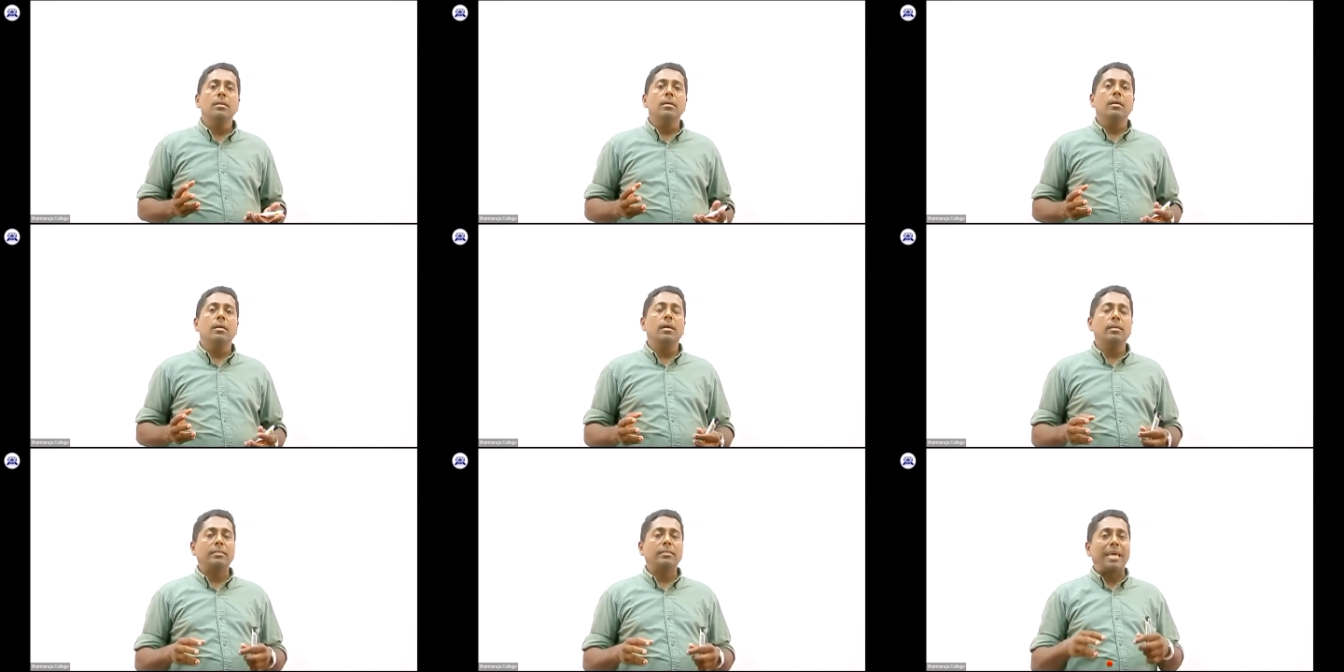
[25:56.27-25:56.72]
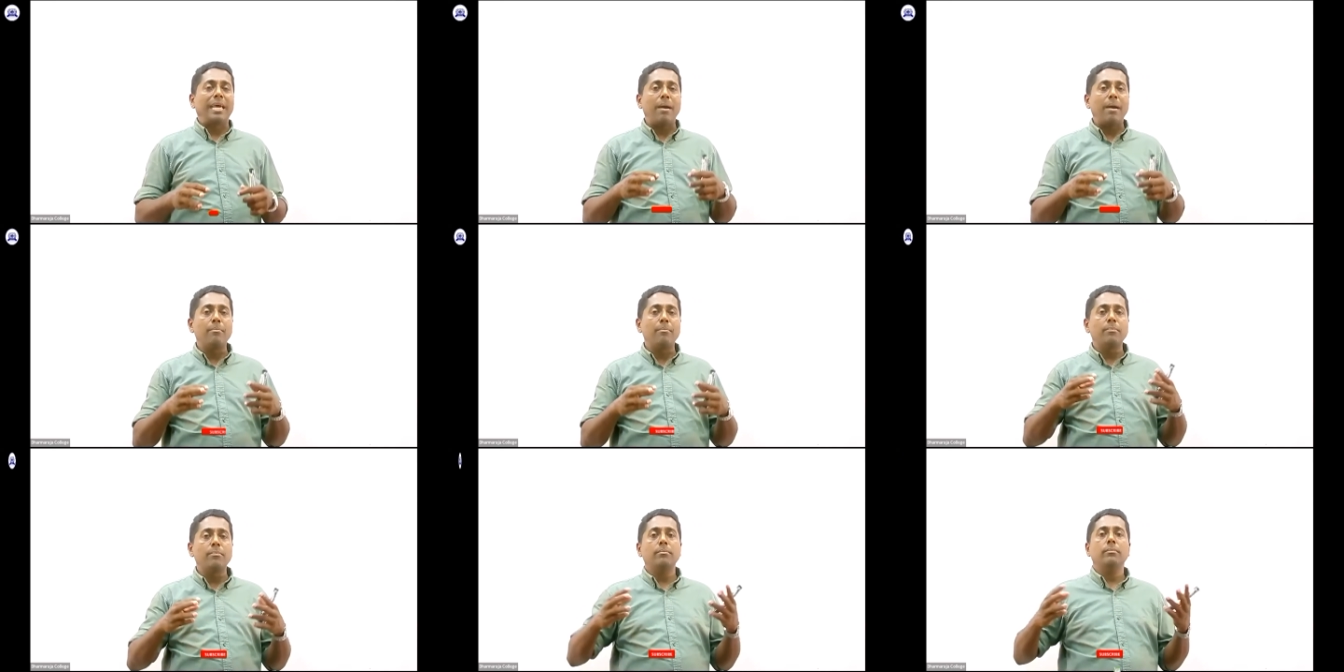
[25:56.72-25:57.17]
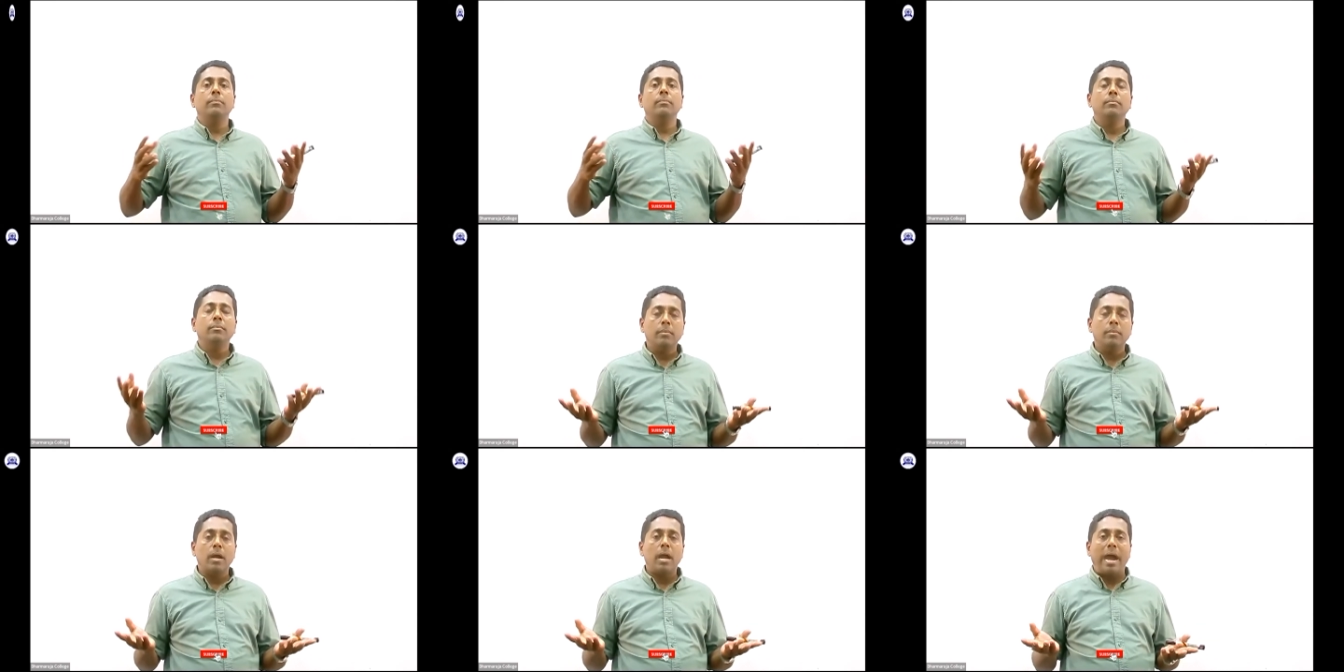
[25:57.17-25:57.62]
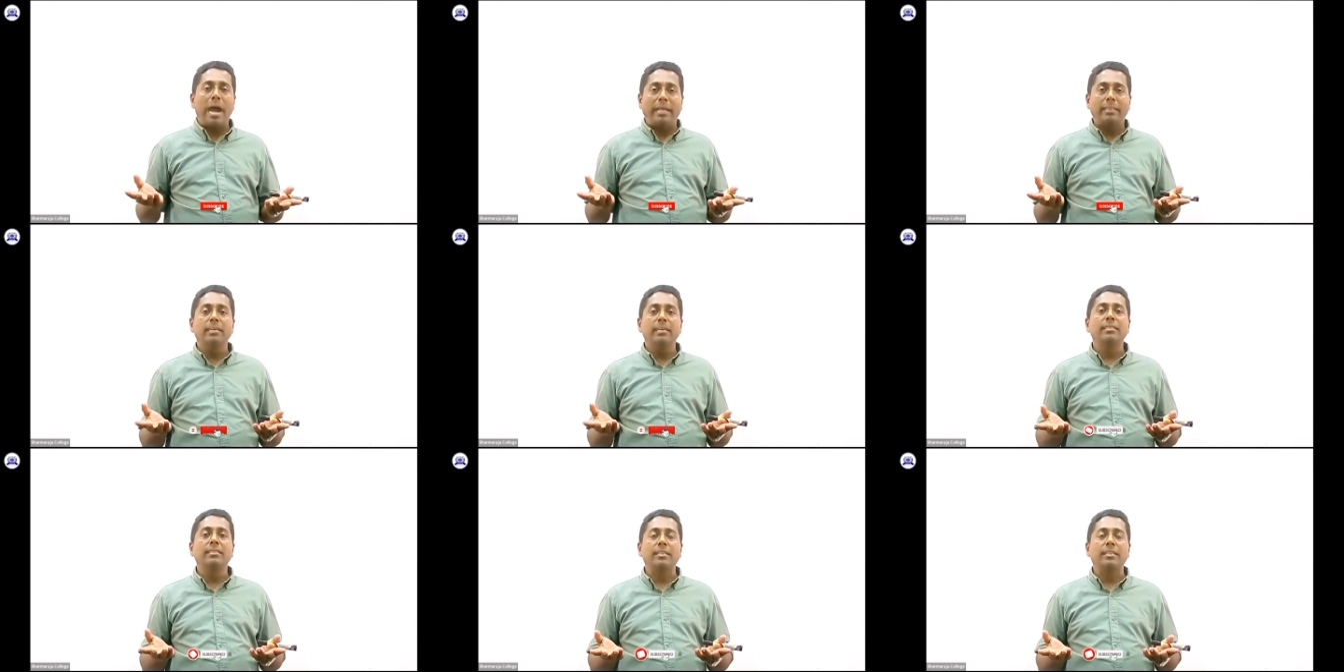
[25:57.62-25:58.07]
some
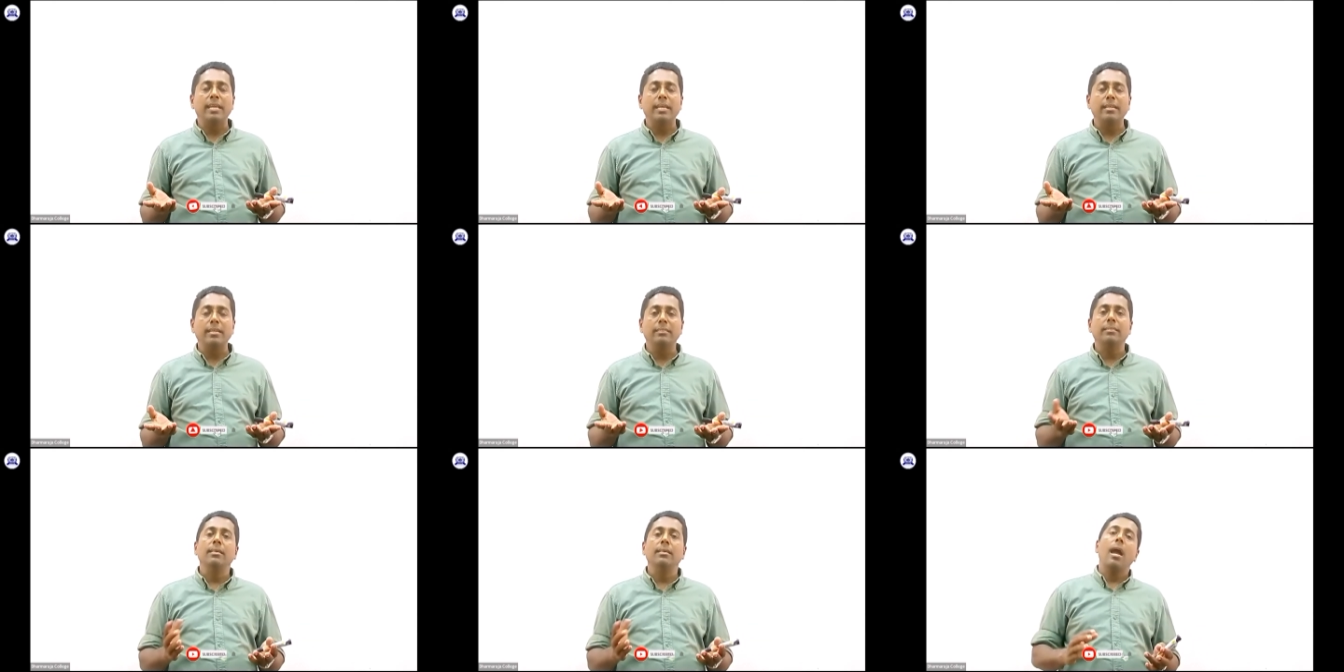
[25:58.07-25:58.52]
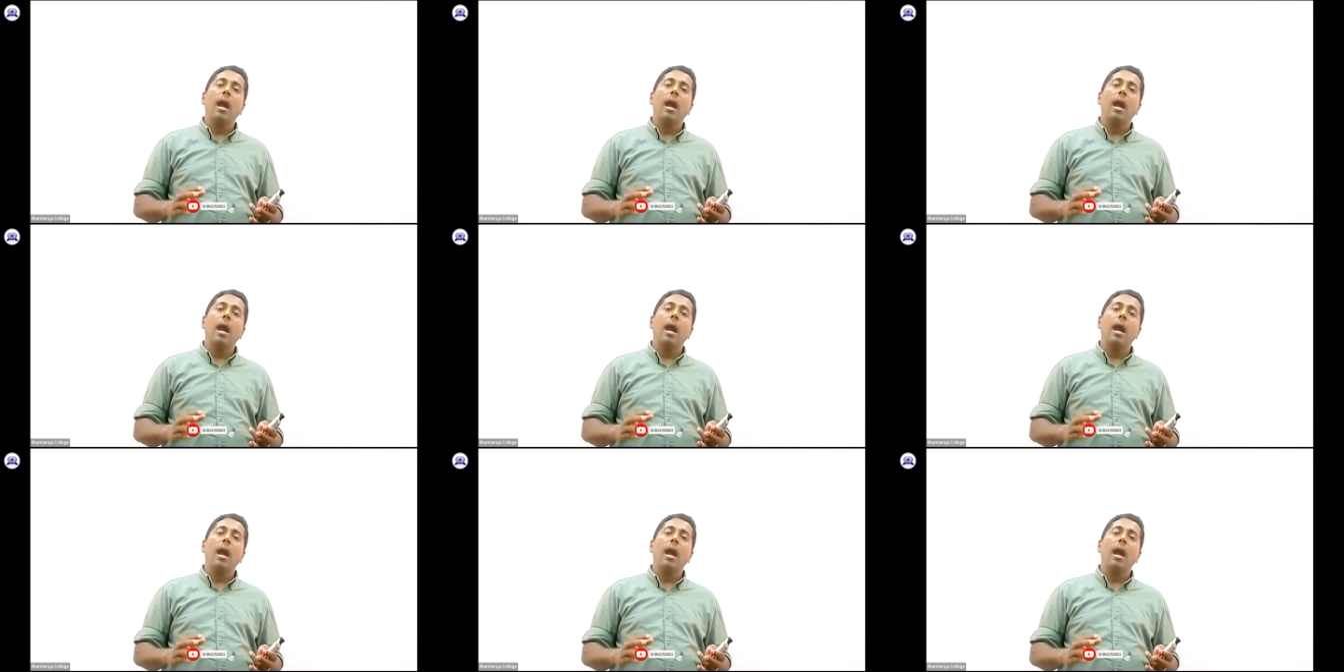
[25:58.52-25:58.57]
other things,